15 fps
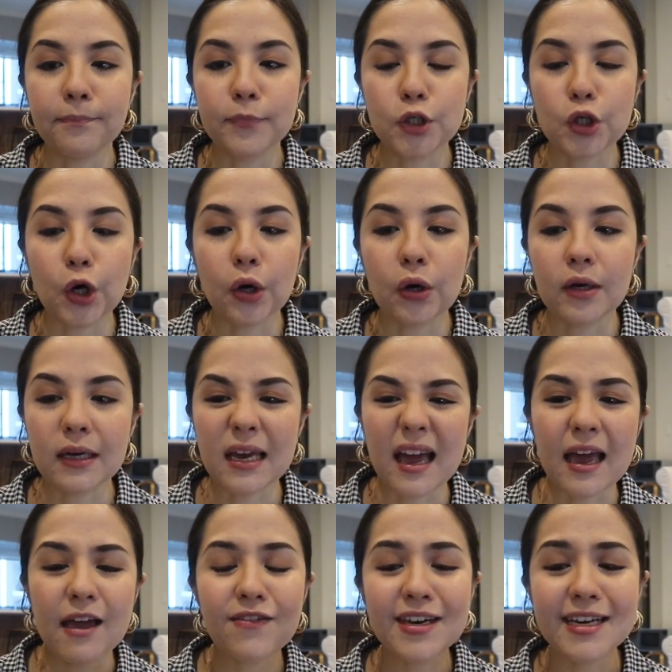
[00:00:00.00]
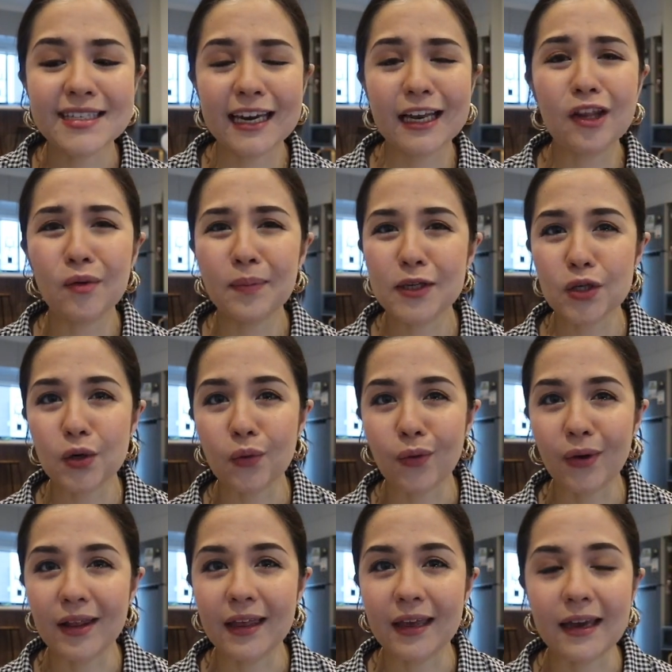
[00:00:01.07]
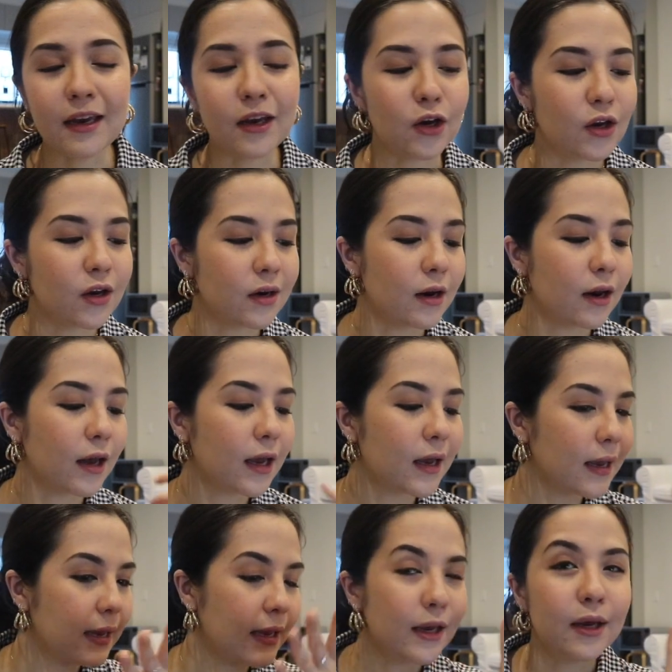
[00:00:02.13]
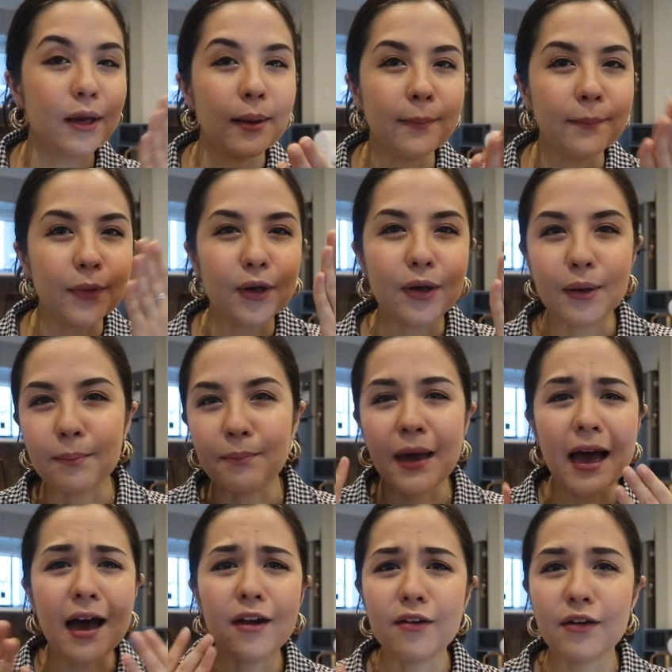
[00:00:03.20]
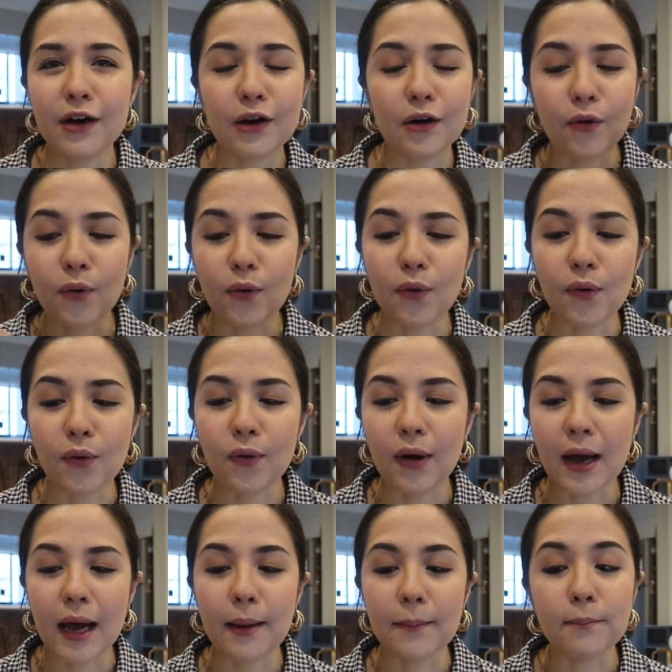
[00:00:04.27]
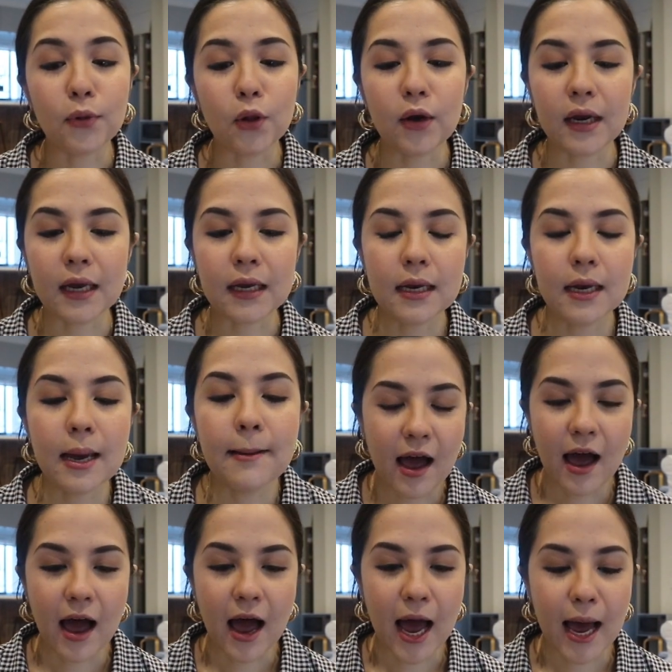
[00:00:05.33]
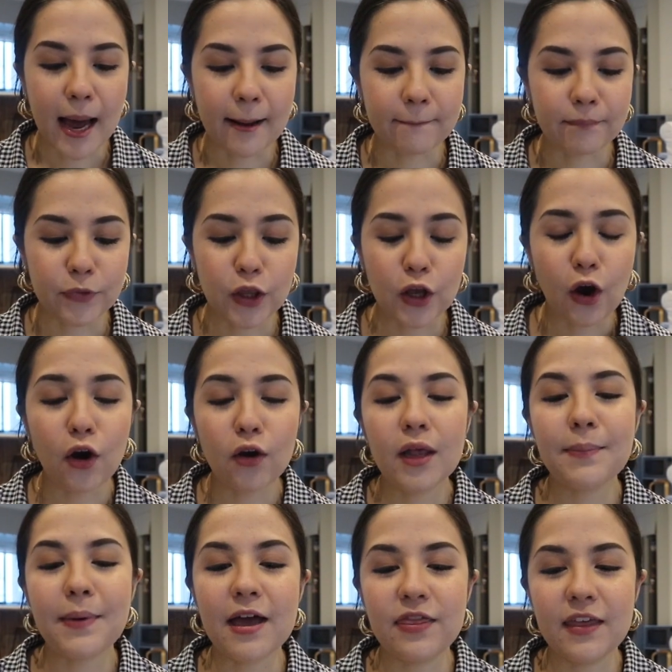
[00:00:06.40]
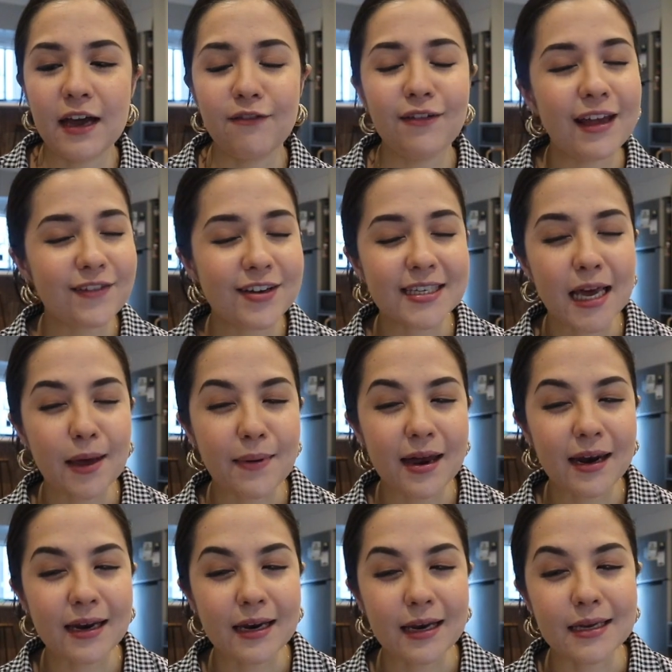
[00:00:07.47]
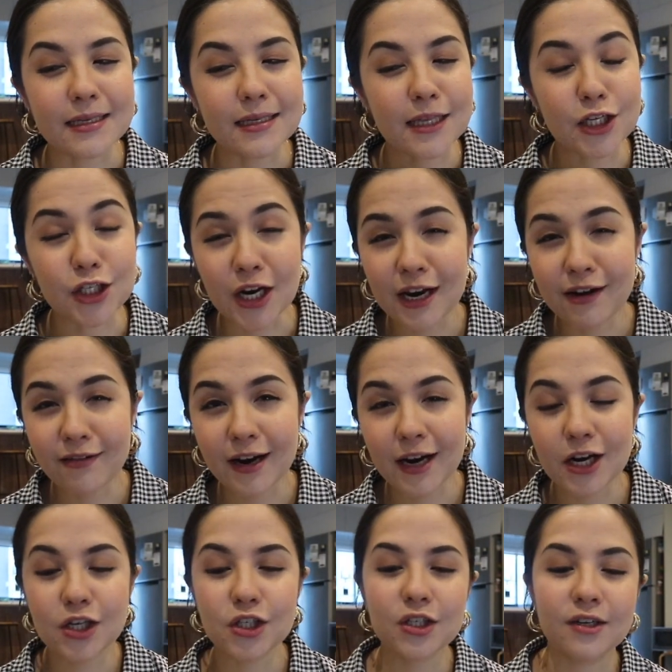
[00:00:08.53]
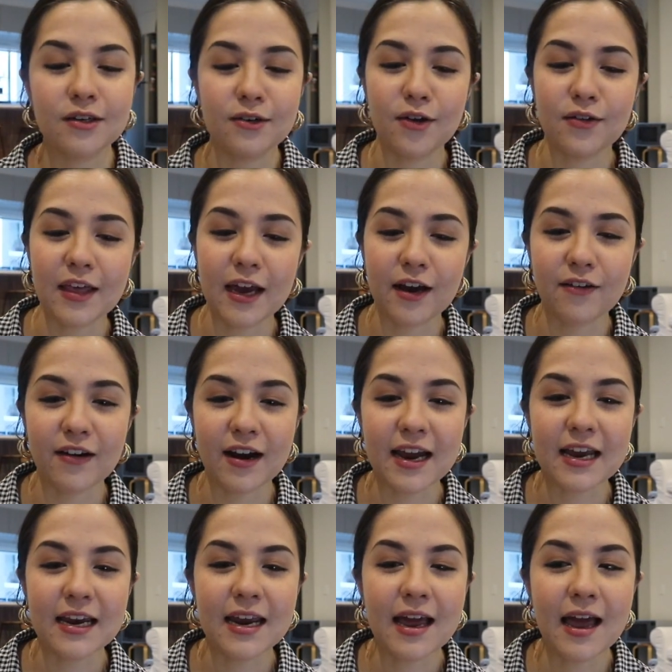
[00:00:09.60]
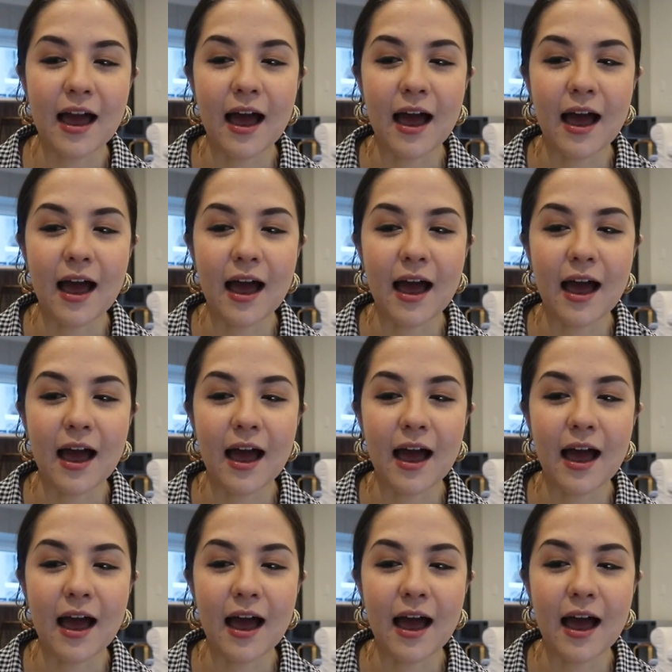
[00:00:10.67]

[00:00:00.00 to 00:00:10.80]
So yeah, if it does get a little bit too oily, you can powder it or blot it. The only bad thing I really have to say about it is the shade range, not that great.